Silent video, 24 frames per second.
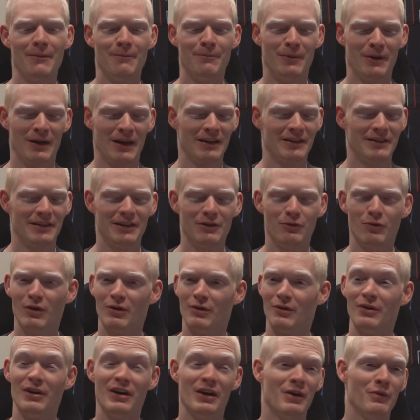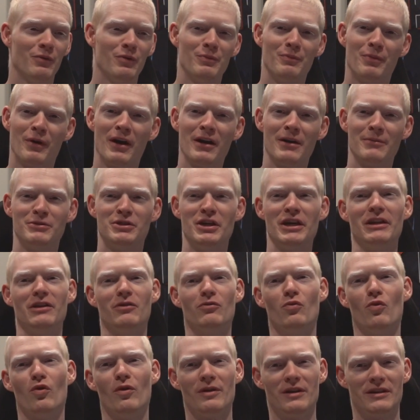But I tell you what, we brought up
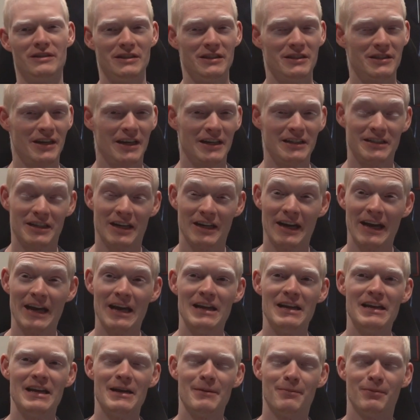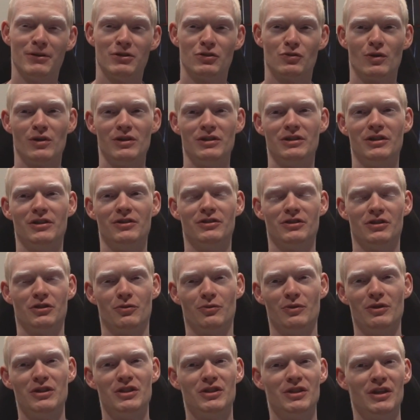Jalen Warren because this guy's got 88 plus rushing yards in
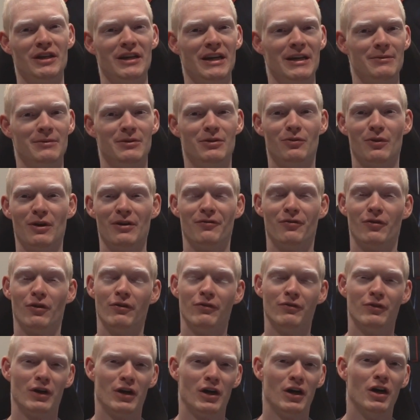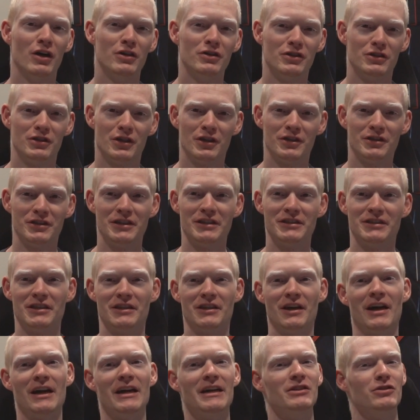3 straight games. He ran for over 100 yards against the
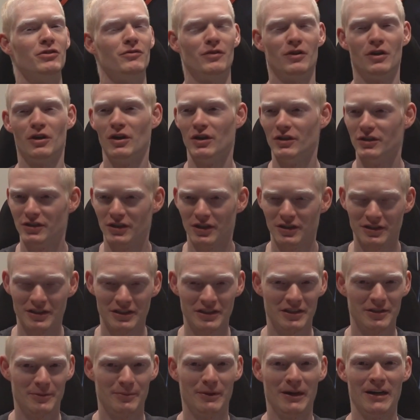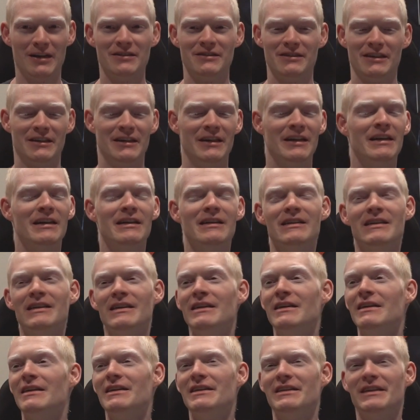Titans, over 100 yards against the Browns. And
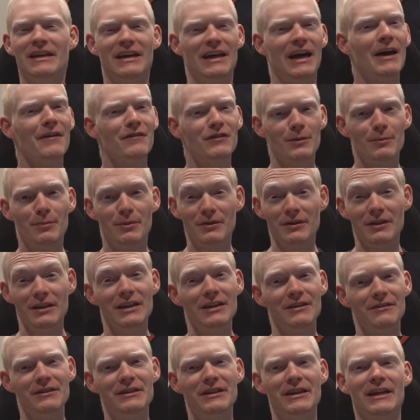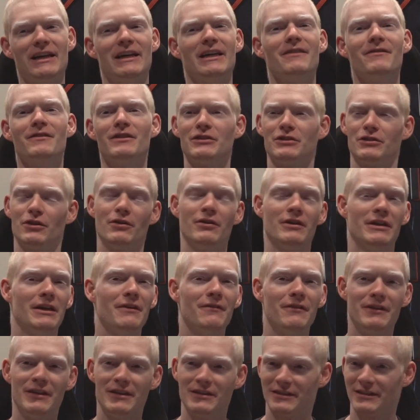you have to believe, you have to start
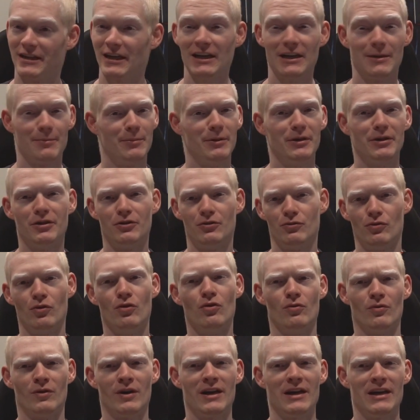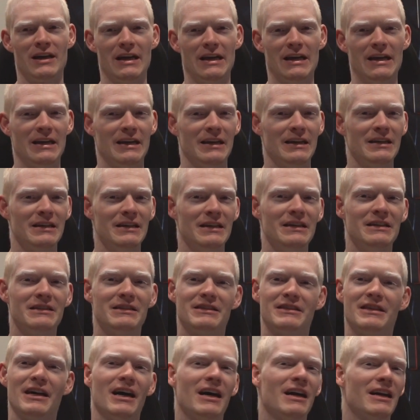giving this guy a bigger role, right?
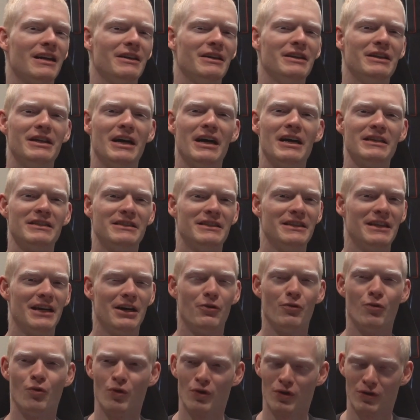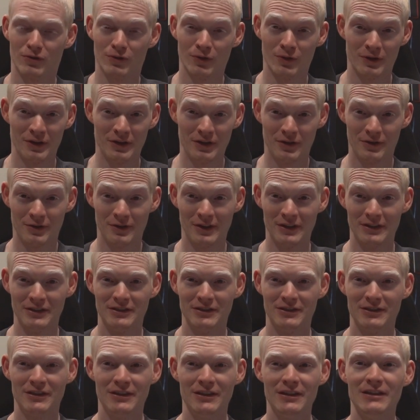You got to see that workload
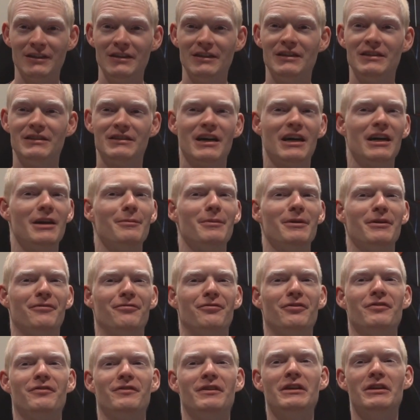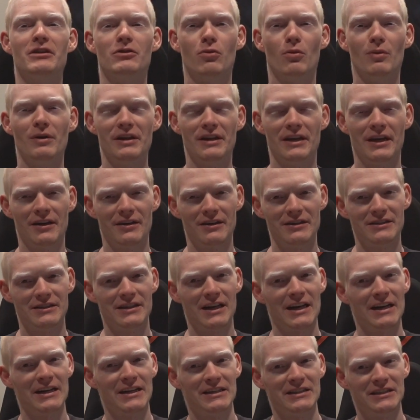increased. He's got to be a 15, 20 carries
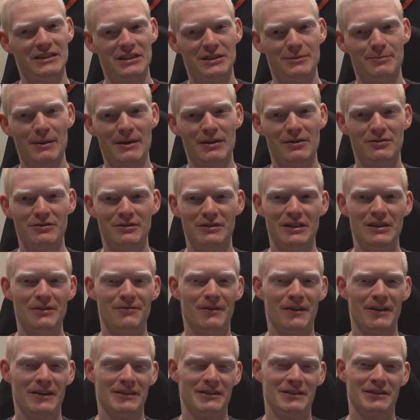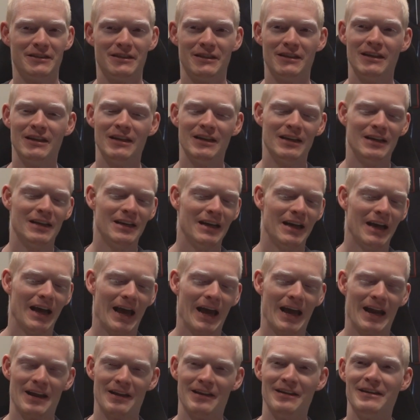guy against this Bengals defense.
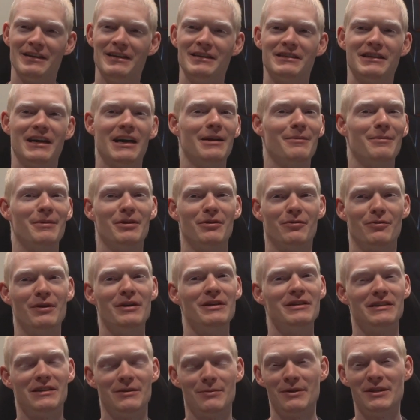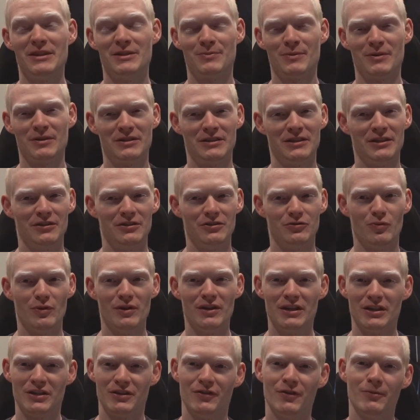And I think he's got to be the reason if Pittsburgh Steelers
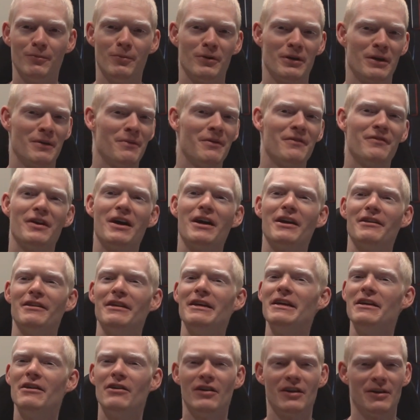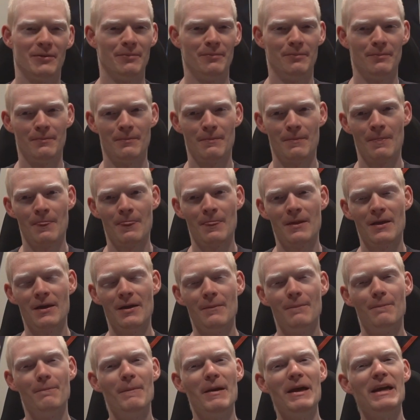win this football game. They've got to lean on him.
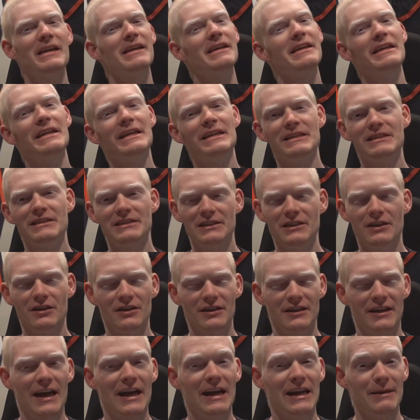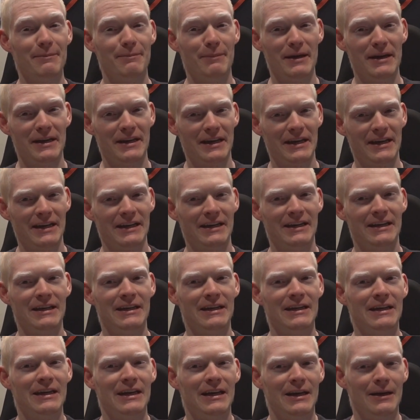Make it easy on Kenny Pickett.
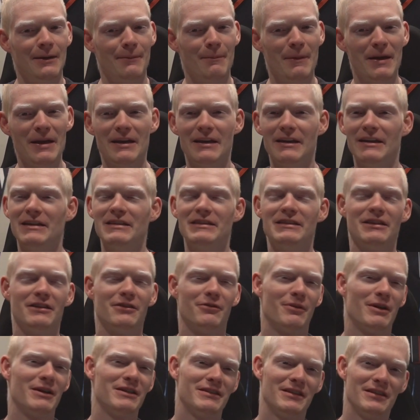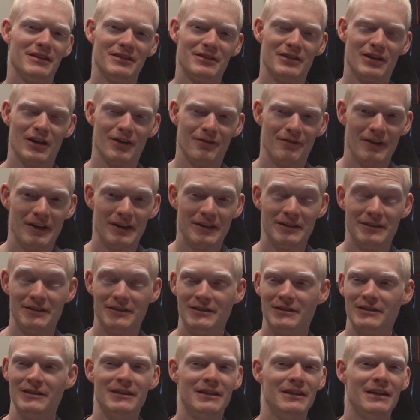Make it easy on the rest of this
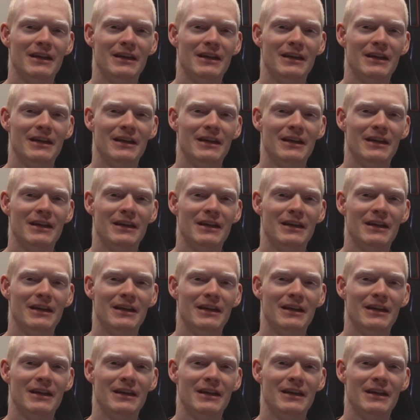offense.